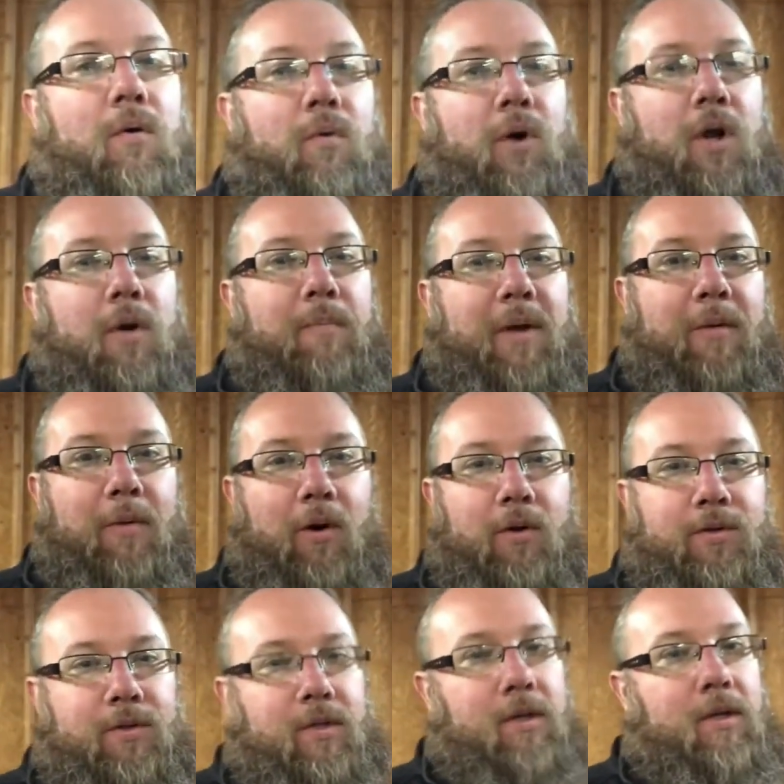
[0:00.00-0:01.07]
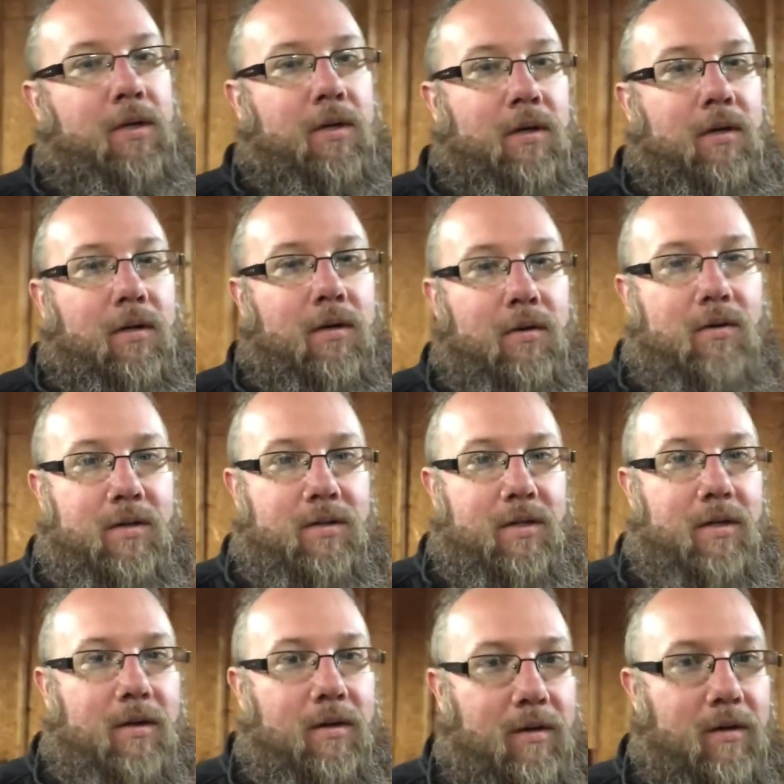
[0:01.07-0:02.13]
What up, peoples? Chris
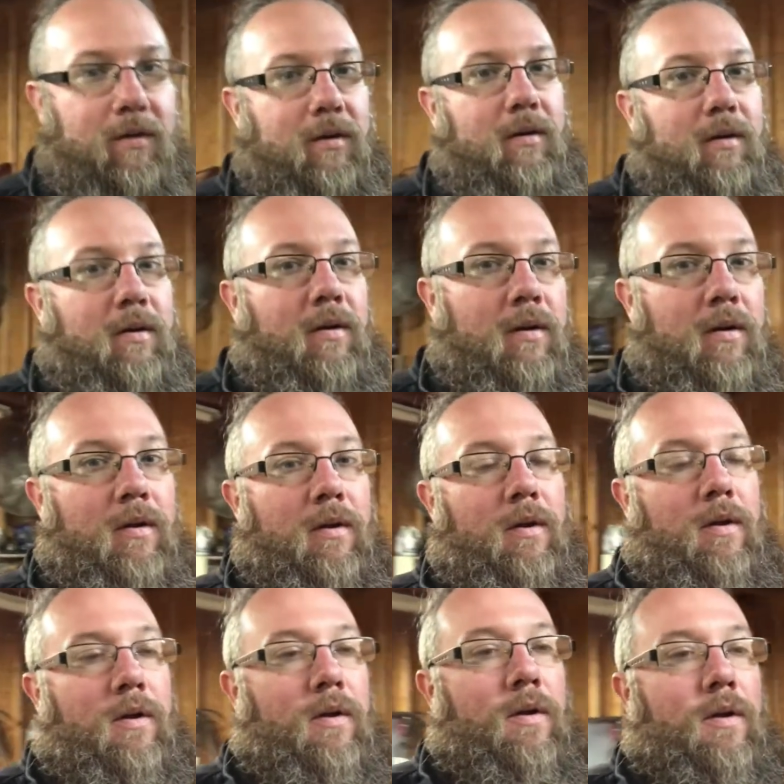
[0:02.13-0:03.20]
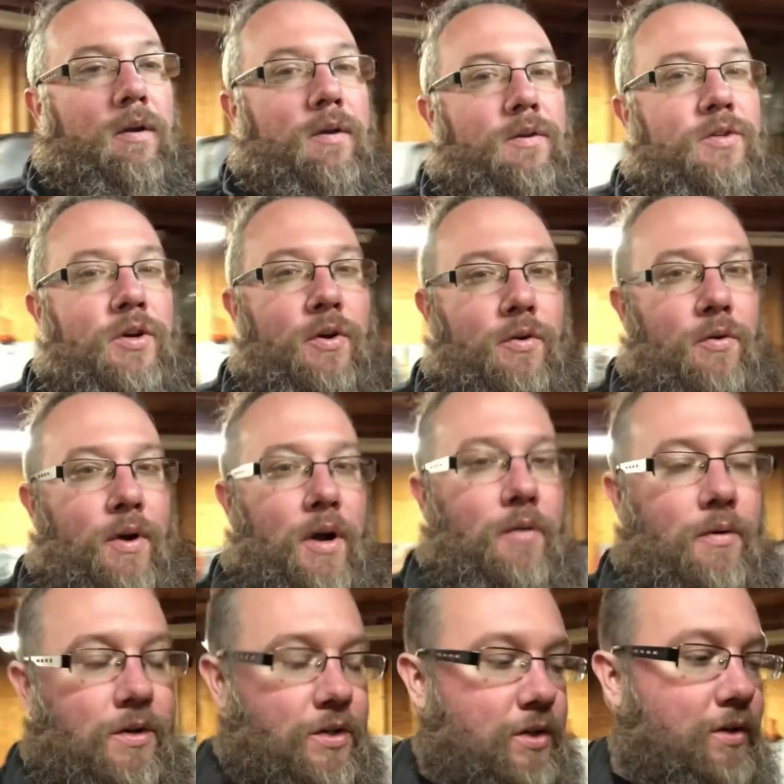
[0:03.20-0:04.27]
here. So I
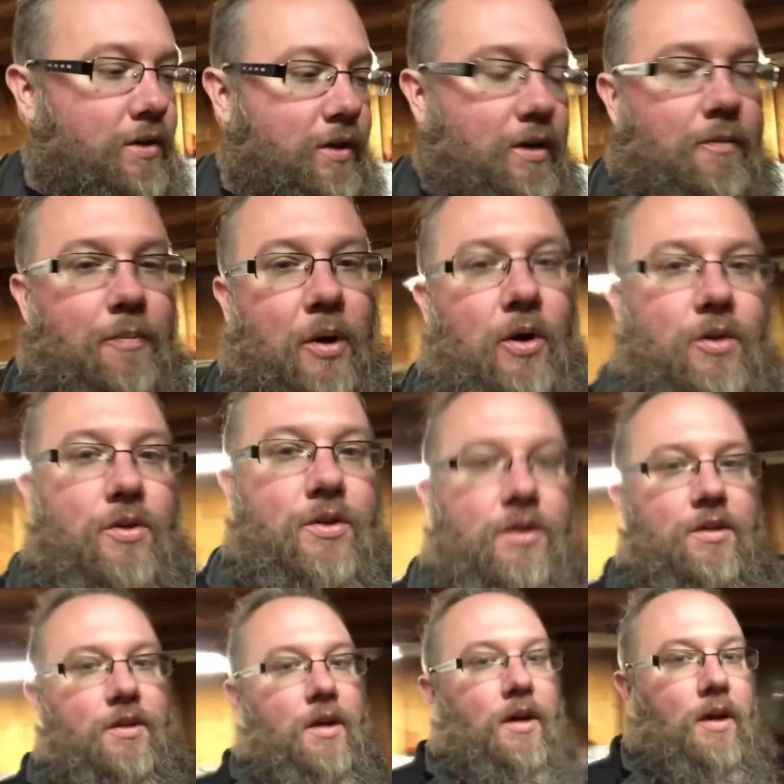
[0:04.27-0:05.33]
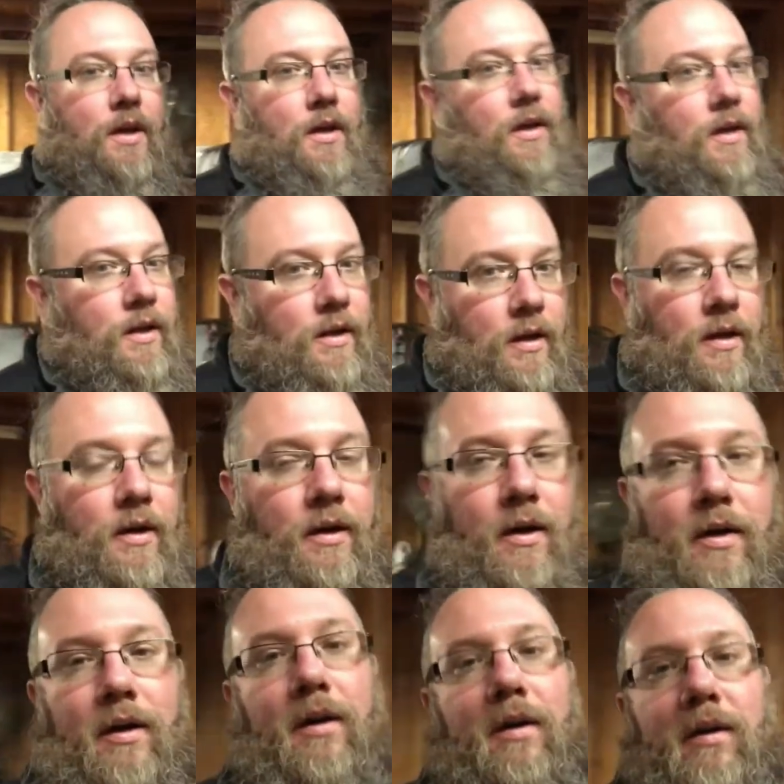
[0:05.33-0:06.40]
recently purchased a
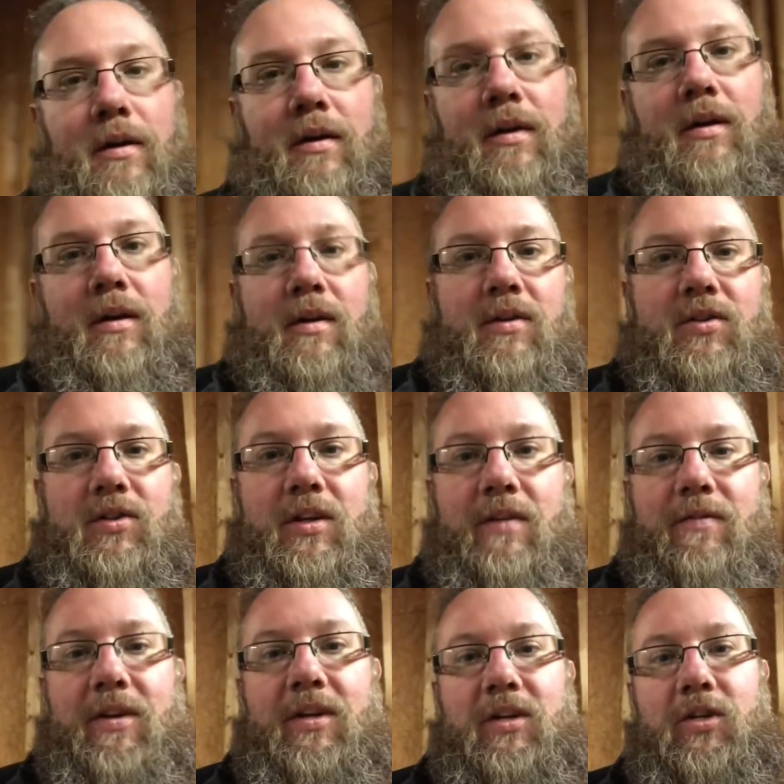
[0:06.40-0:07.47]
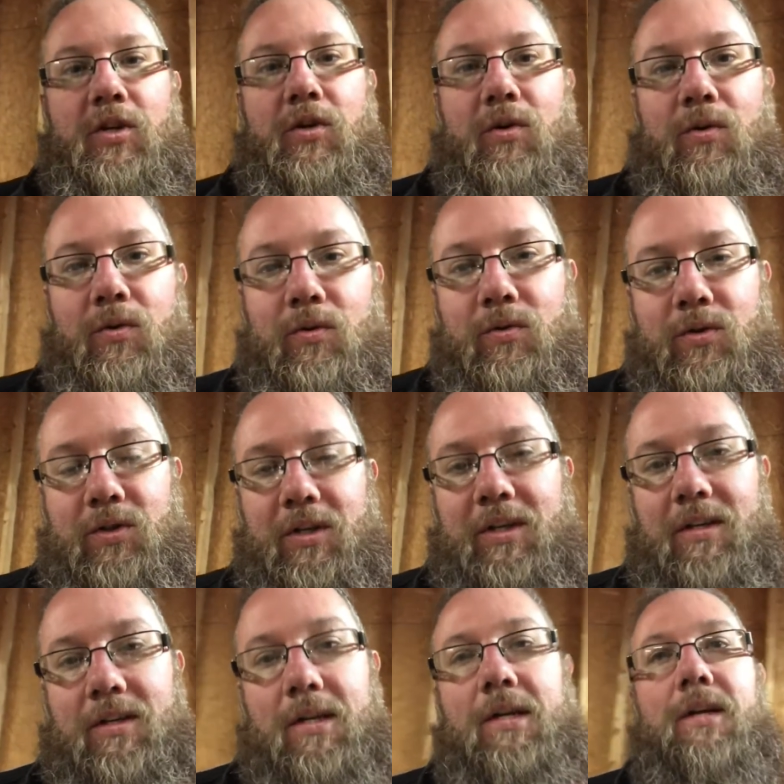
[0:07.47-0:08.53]
72
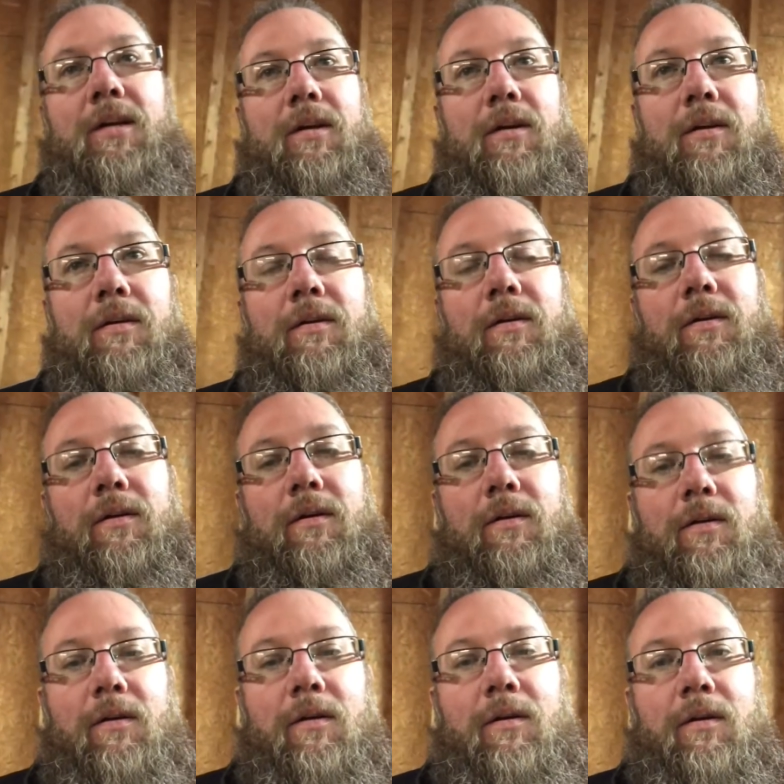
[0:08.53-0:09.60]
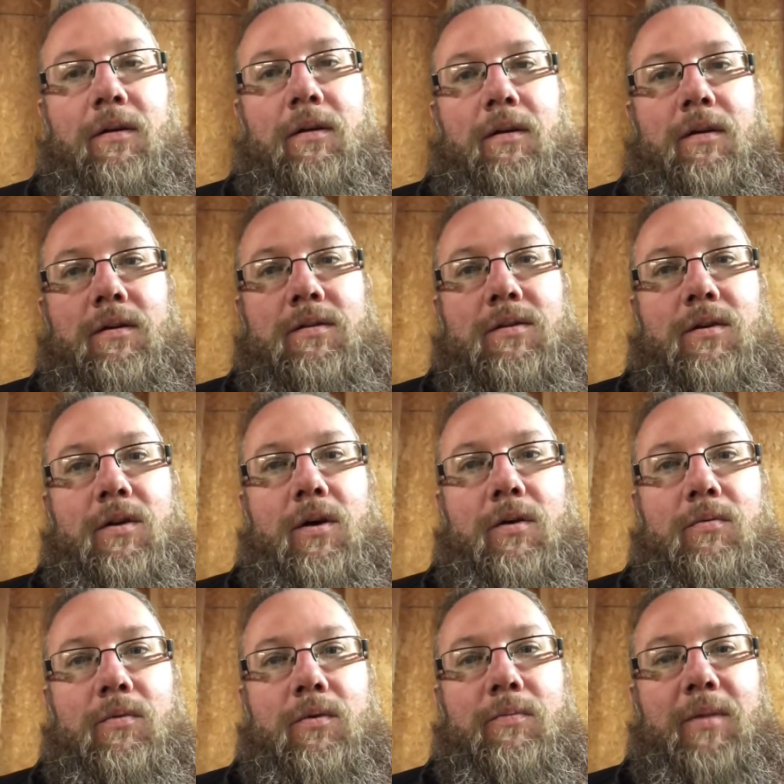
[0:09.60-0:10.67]
C10. It's a
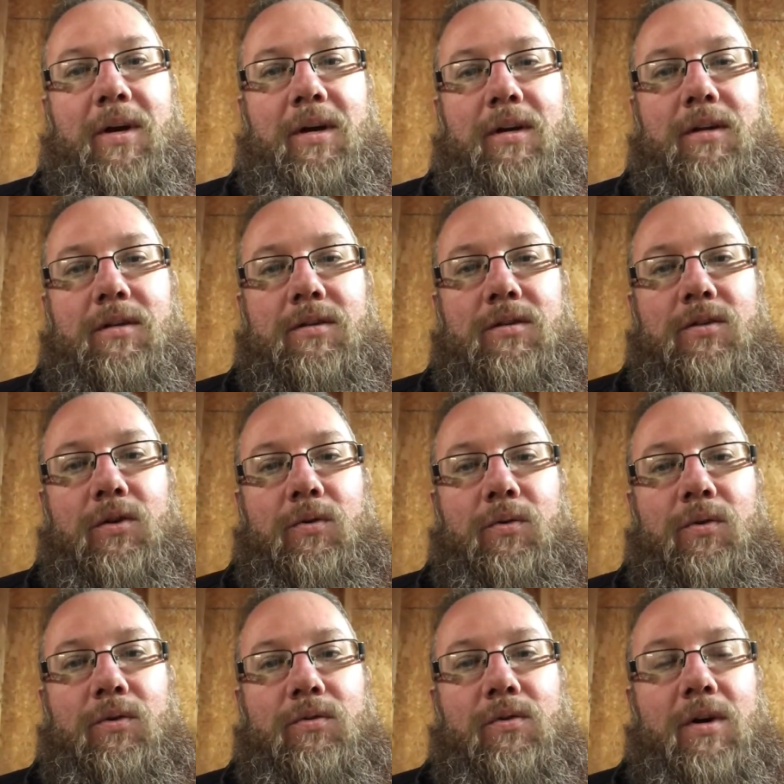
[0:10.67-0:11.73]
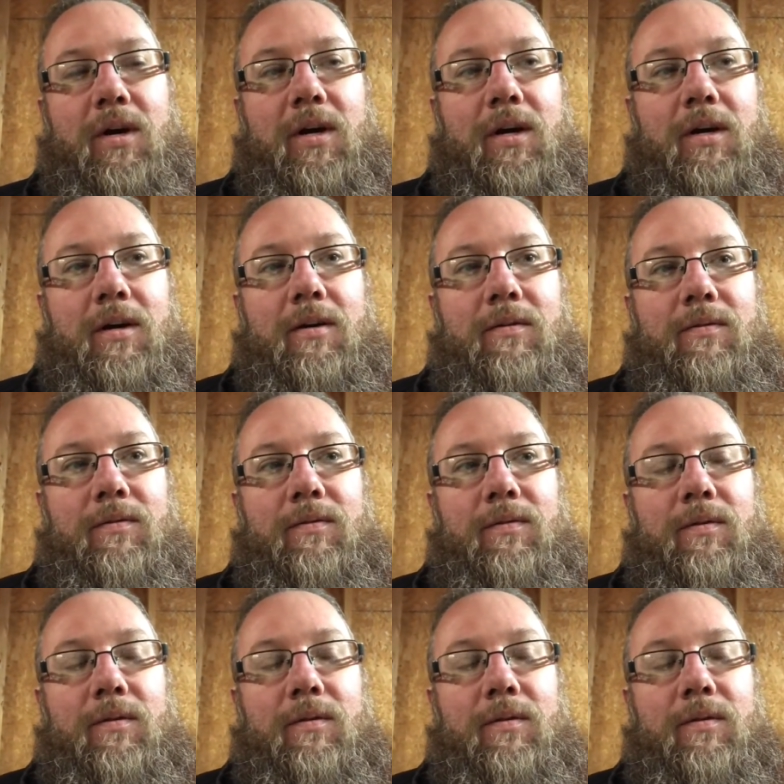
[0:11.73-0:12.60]
long base, two-wheel drive.